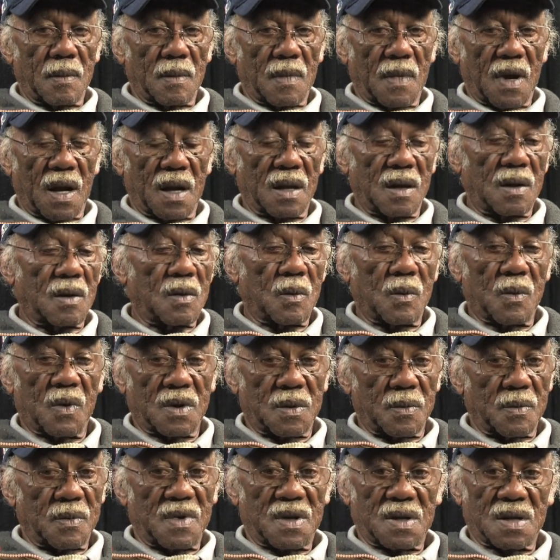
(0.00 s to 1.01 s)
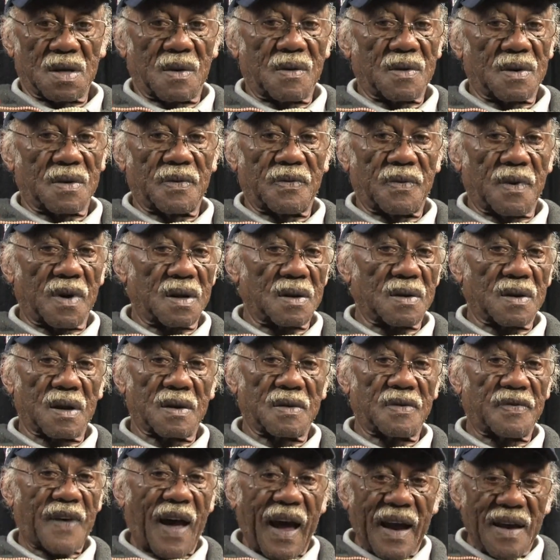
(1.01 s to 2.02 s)
I didn't know what much I was
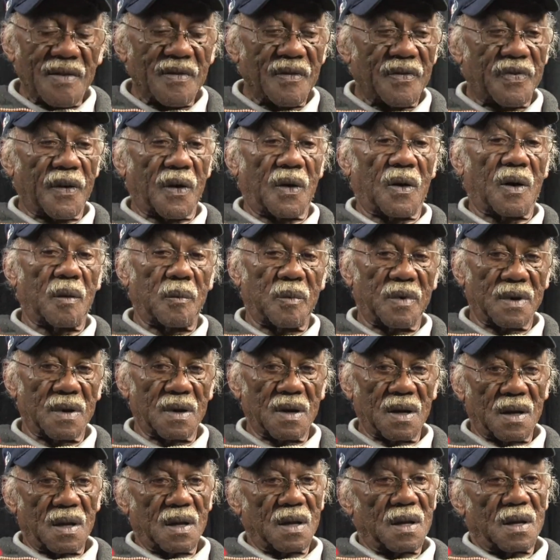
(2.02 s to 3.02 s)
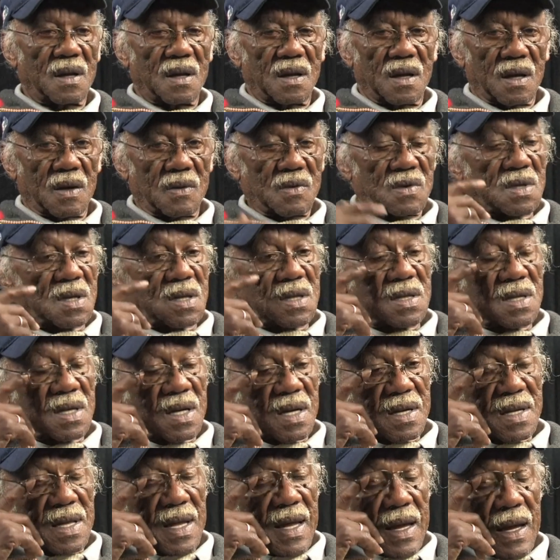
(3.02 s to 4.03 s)
fighting for, but it was
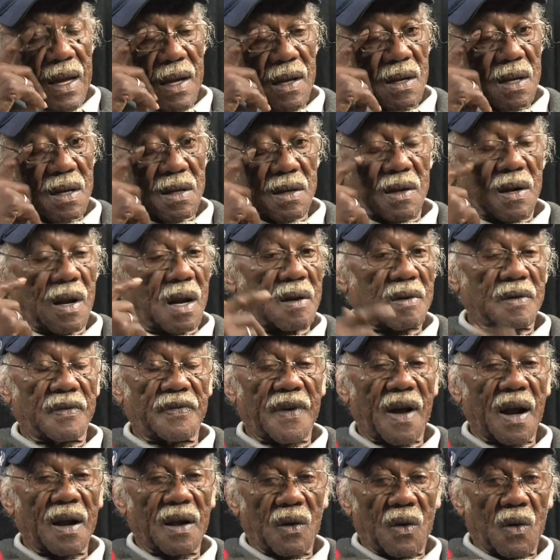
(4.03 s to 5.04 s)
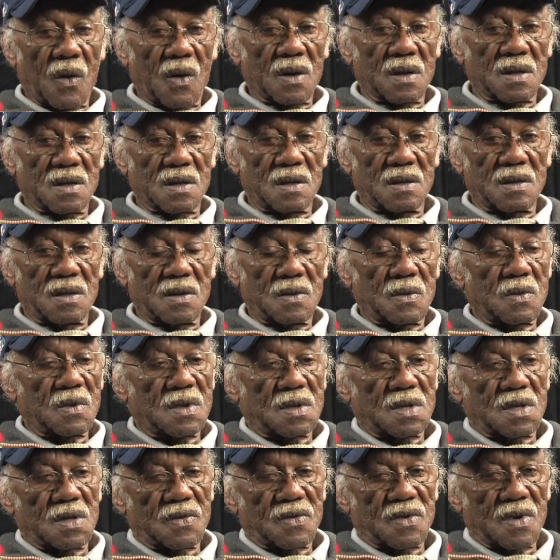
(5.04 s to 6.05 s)
just there. You just have to follow orders and do
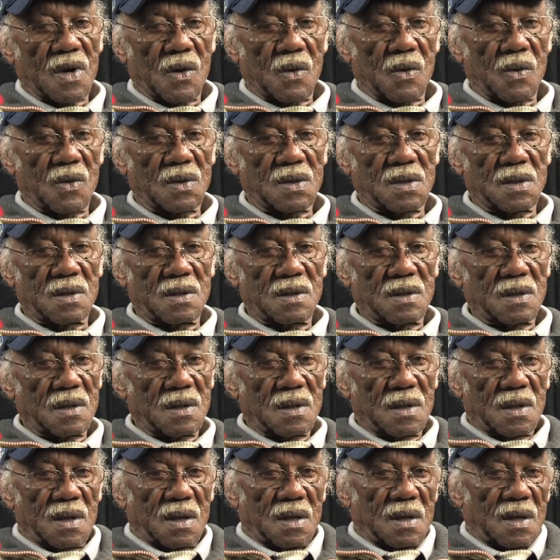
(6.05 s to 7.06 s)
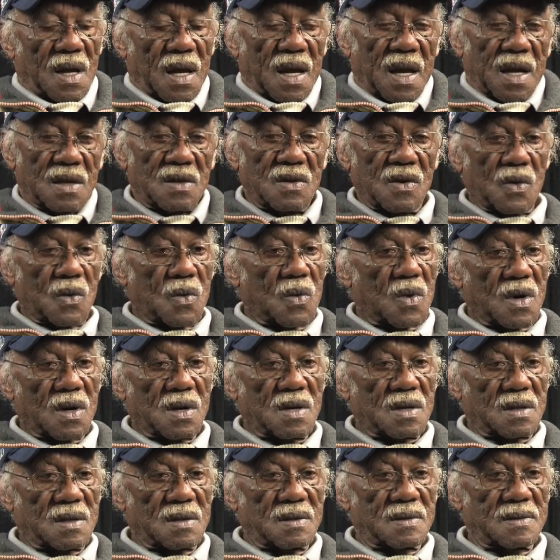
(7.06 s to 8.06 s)
what you're told, and ask no
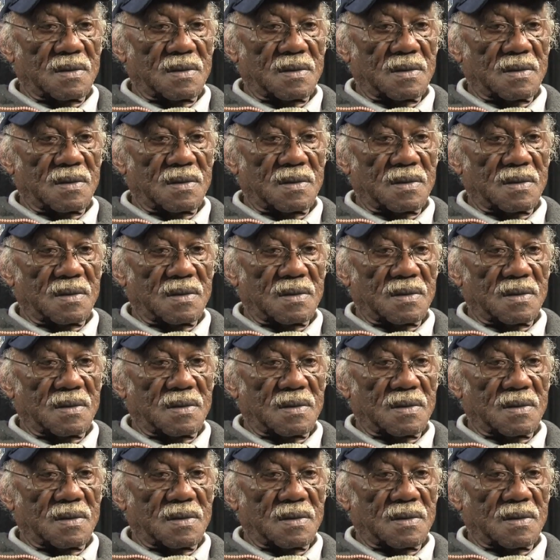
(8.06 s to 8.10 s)
questions.